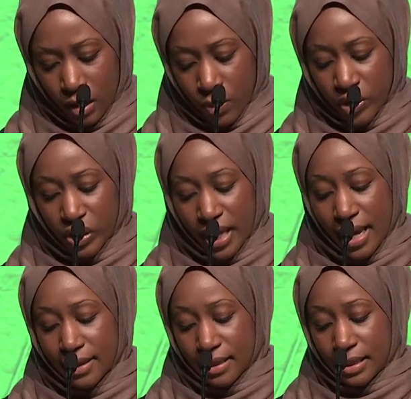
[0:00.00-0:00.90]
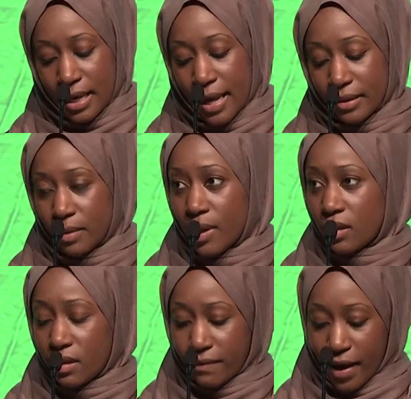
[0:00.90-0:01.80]
which stands as a testament
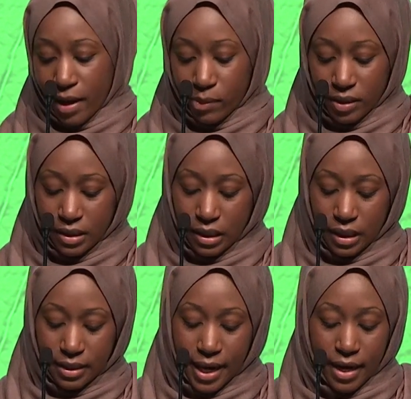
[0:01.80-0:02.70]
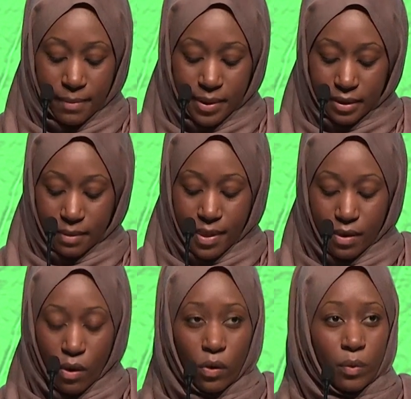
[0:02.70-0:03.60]
to the vibrancy and dynamism in the
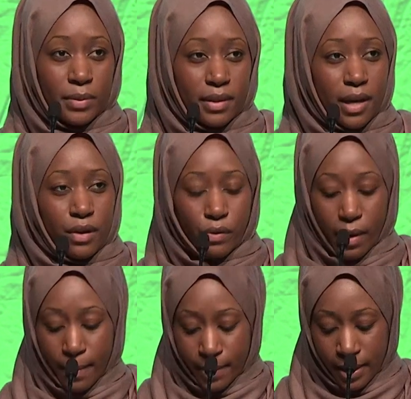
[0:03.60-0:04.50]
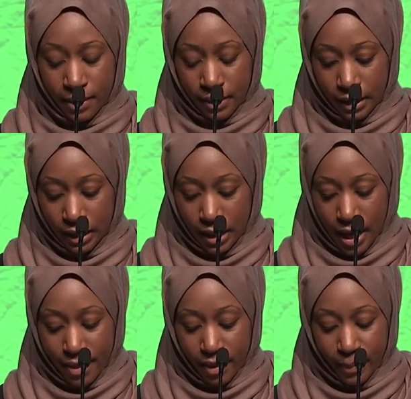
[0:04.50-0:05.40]
homes they grew up in
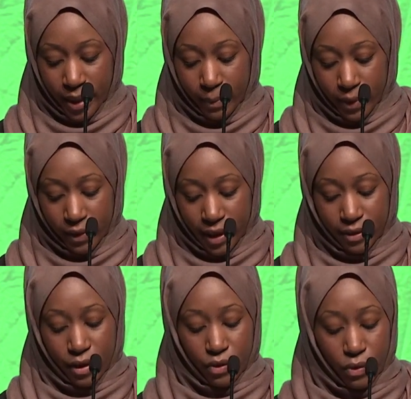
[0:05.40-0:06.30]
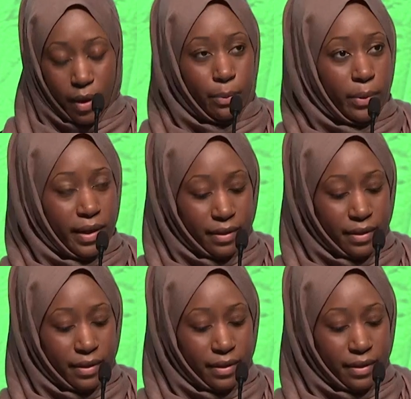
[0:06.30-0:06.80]
and the people that they grew up with.